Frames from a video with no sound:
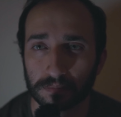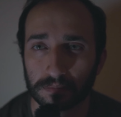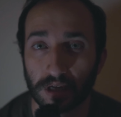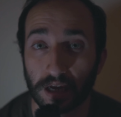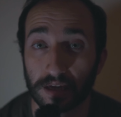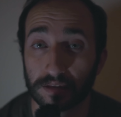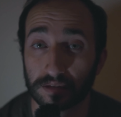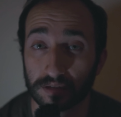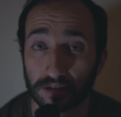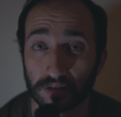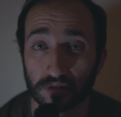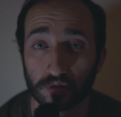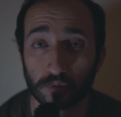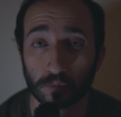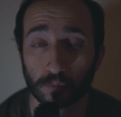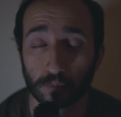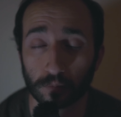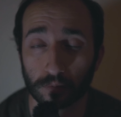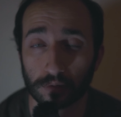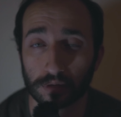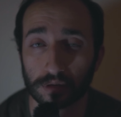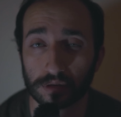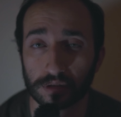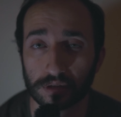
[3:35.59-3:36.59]
I think it's
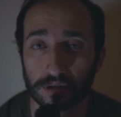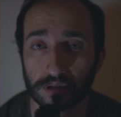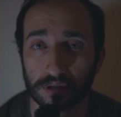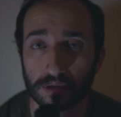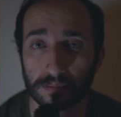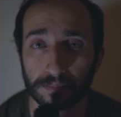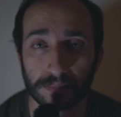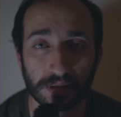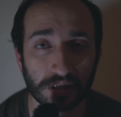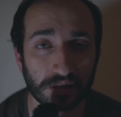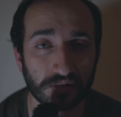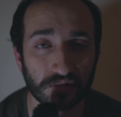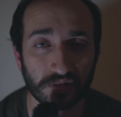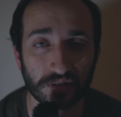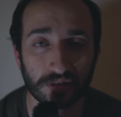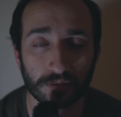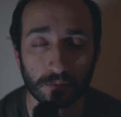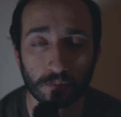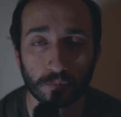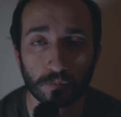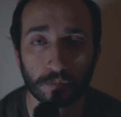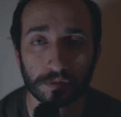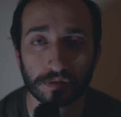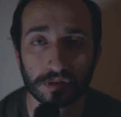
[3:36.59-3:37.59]
really
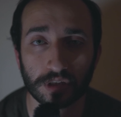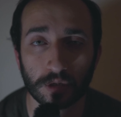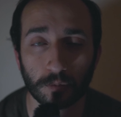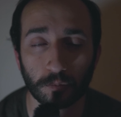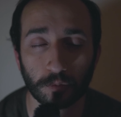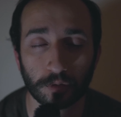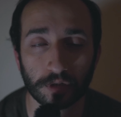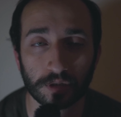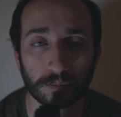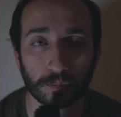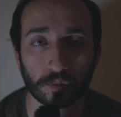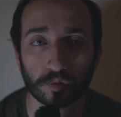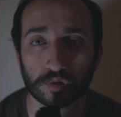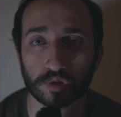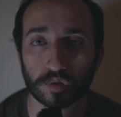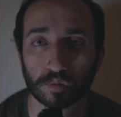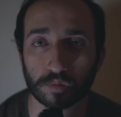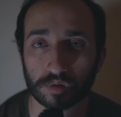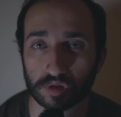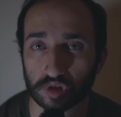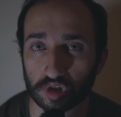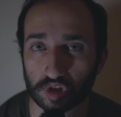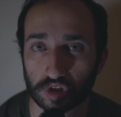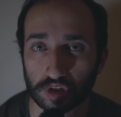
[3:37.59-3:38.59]
amazing what they were able to
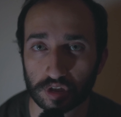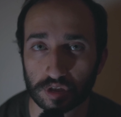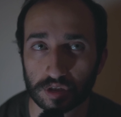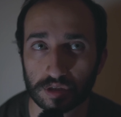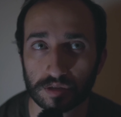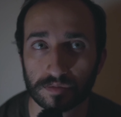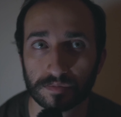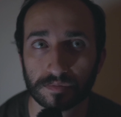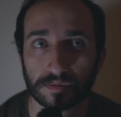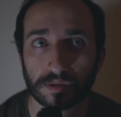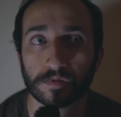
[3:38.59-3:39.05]
achieve